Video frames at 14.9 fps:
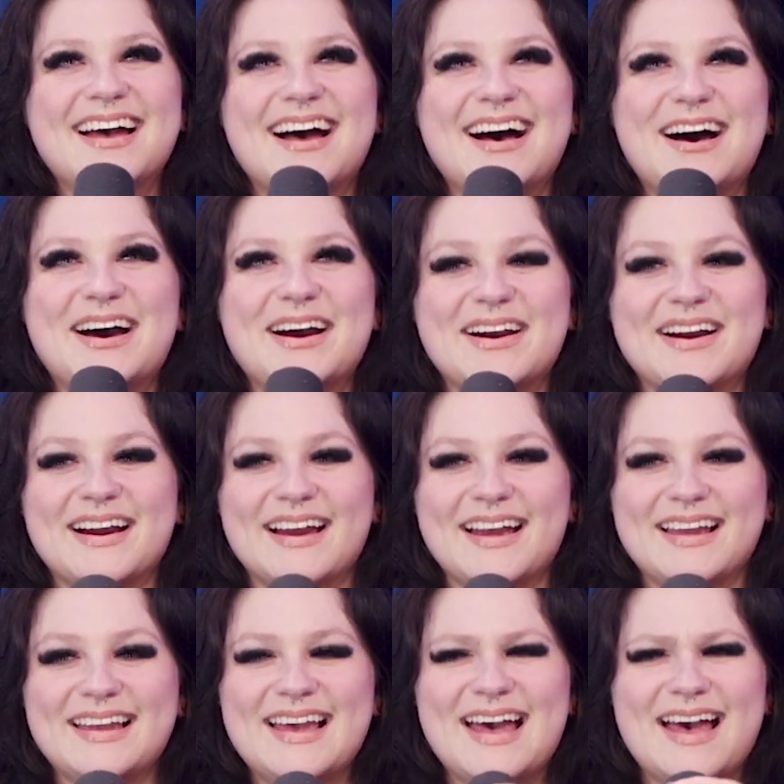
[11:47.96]
All right.
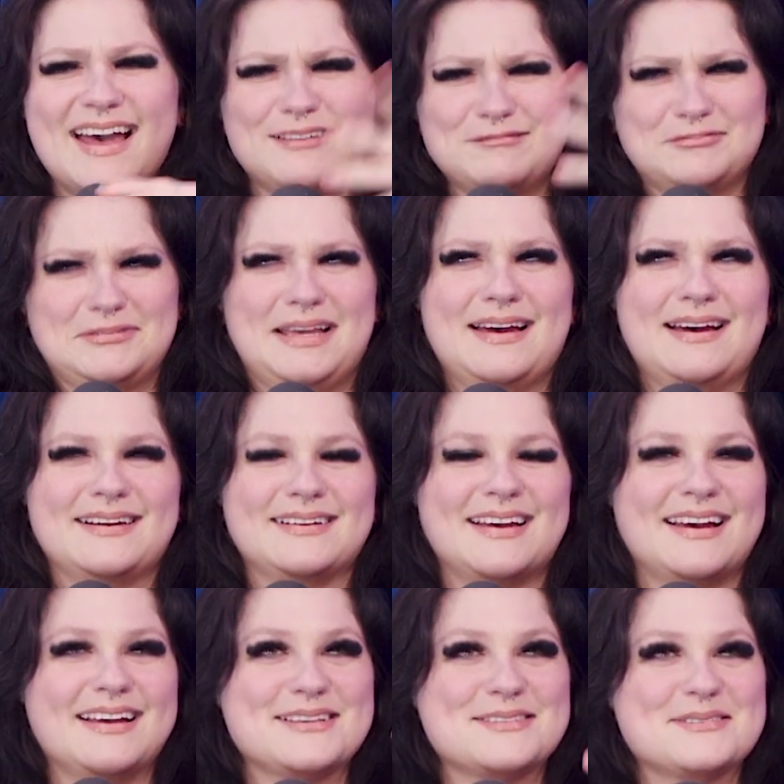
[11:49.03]
Yeah,
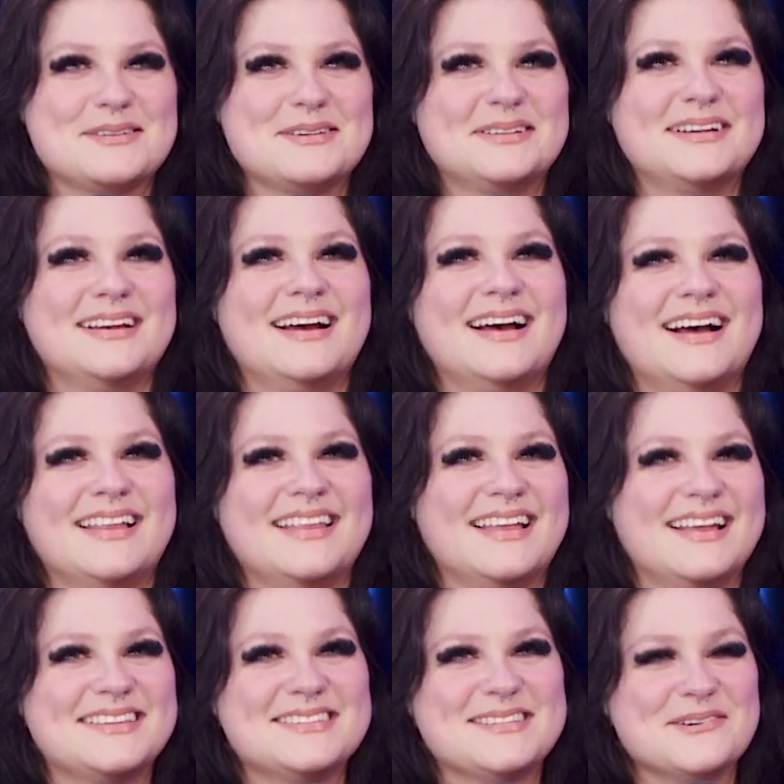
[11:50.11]
guys.
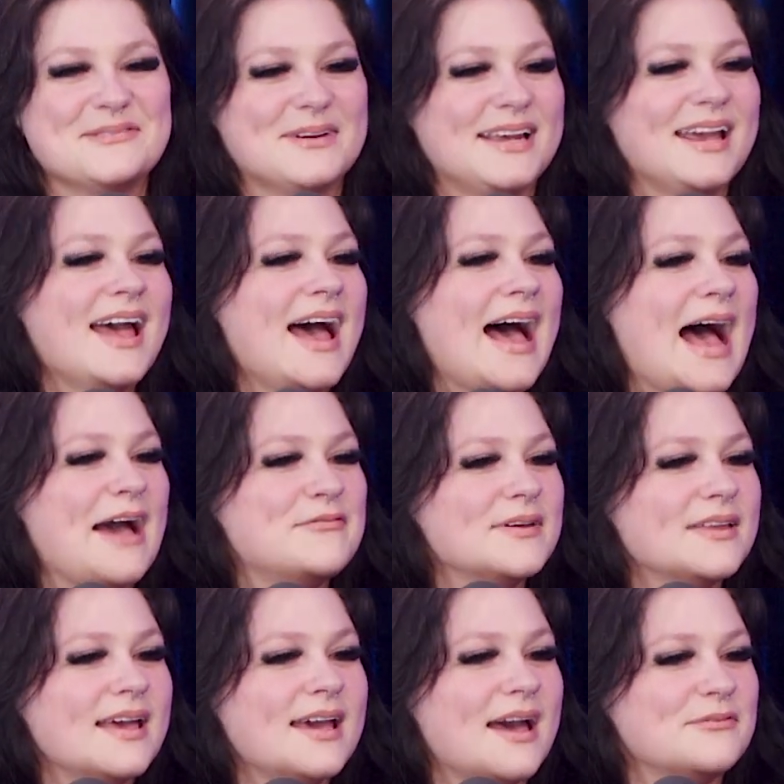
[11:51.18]
That's so funny. I feel
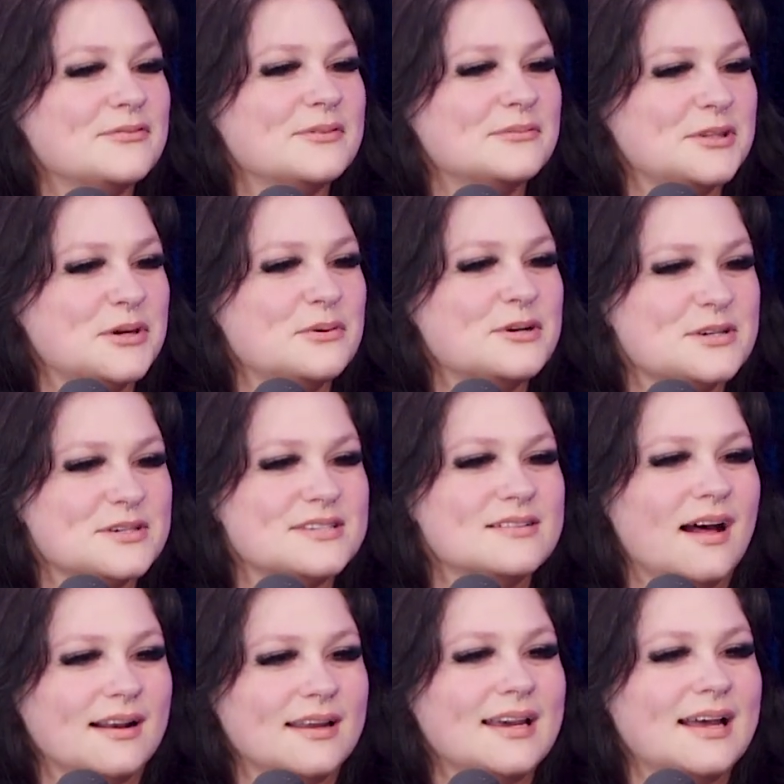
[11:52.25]
like you were just
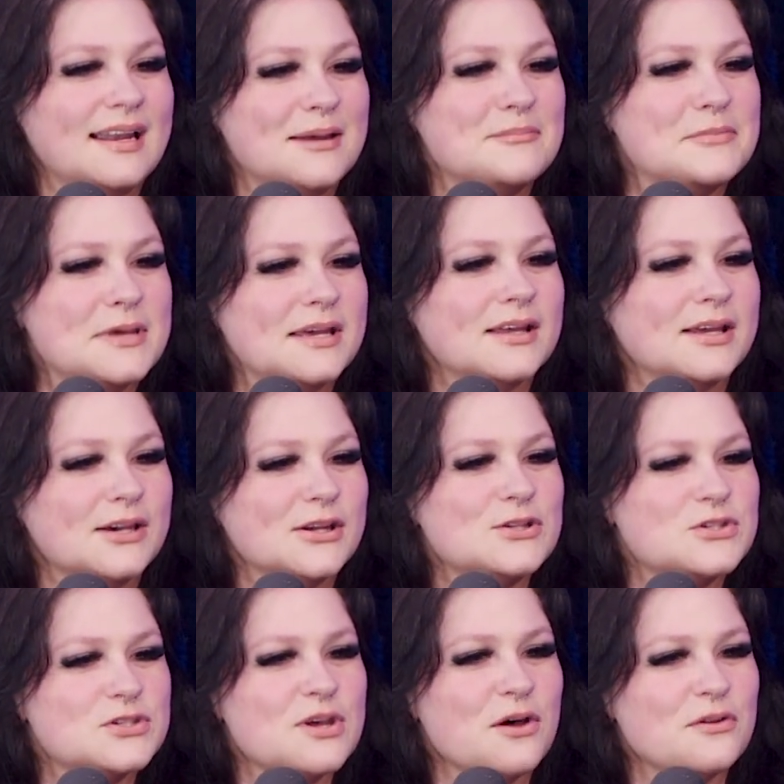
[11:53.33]
nodding at him, being like, "It's
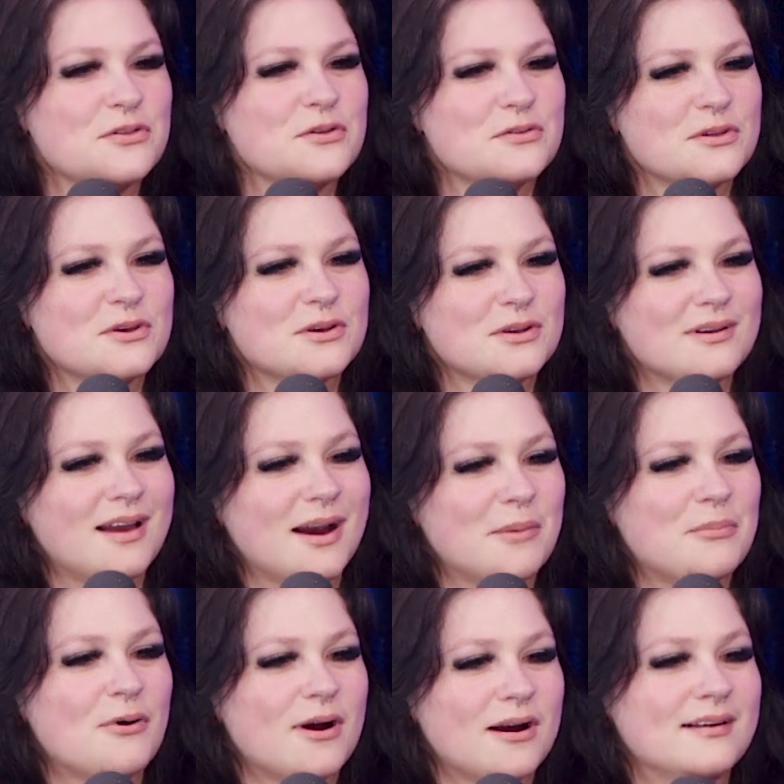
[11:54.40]
south of the
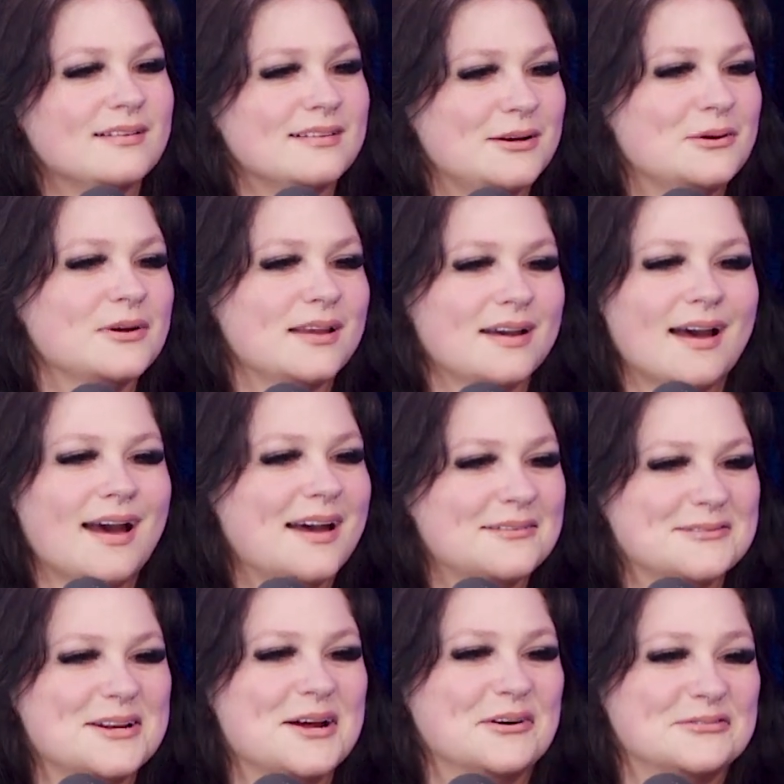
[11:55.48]
airport," and you were like, "I
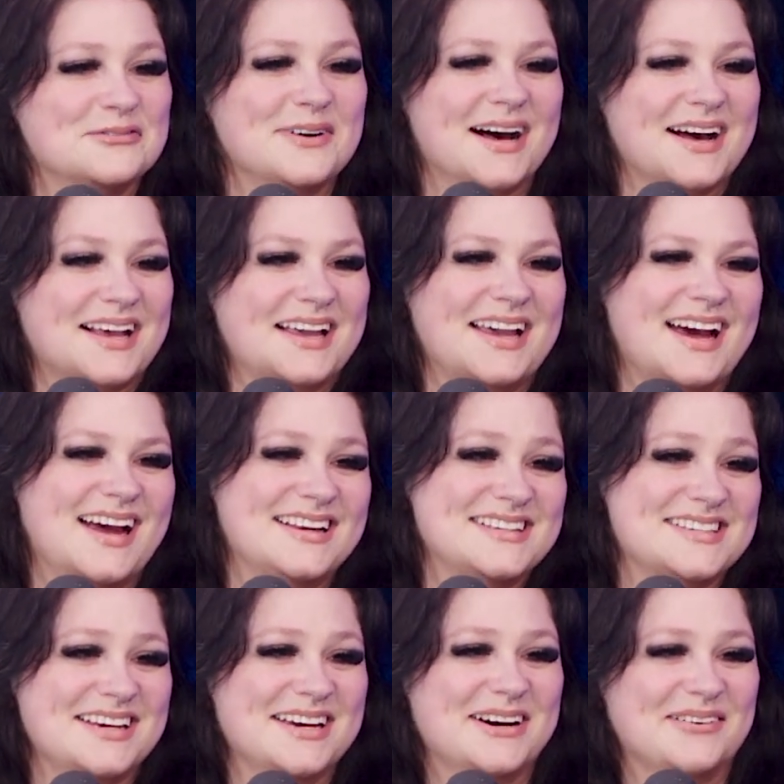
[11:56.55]
have no fucking
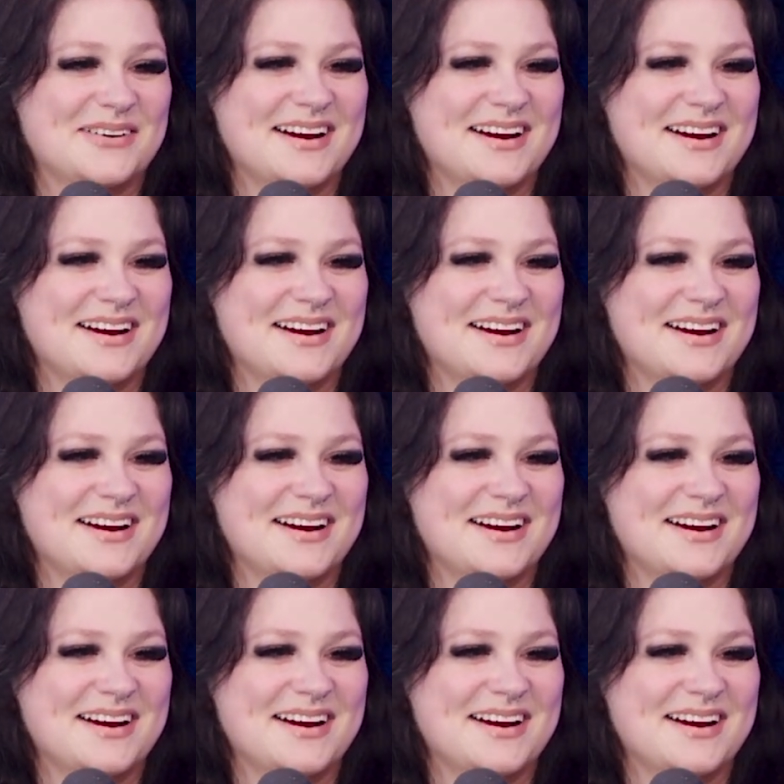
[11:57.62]
idea where